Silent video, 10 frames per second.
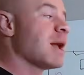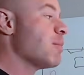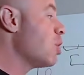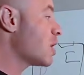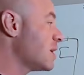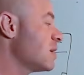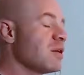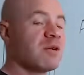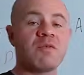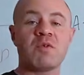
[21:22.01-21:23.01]
And I'm looking
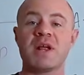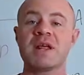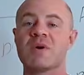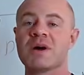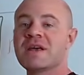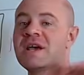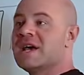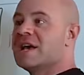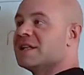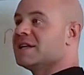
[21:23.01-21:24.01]
for anyone
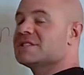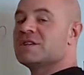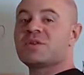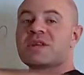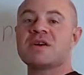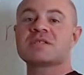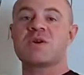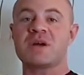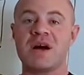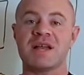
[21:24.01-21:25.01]
that doesn't know what the hell's
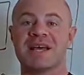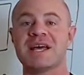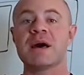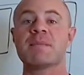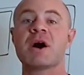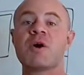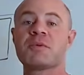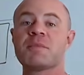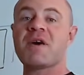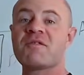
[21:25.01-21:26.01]
going on. And I'm gonna
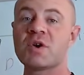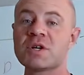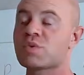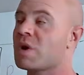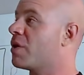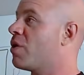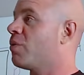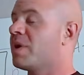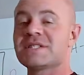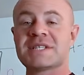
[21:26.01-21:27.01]
help them out first while the
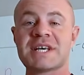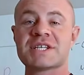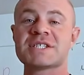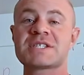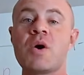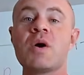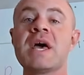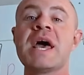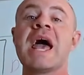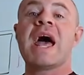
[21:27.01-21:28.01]
whole rest of the session's going.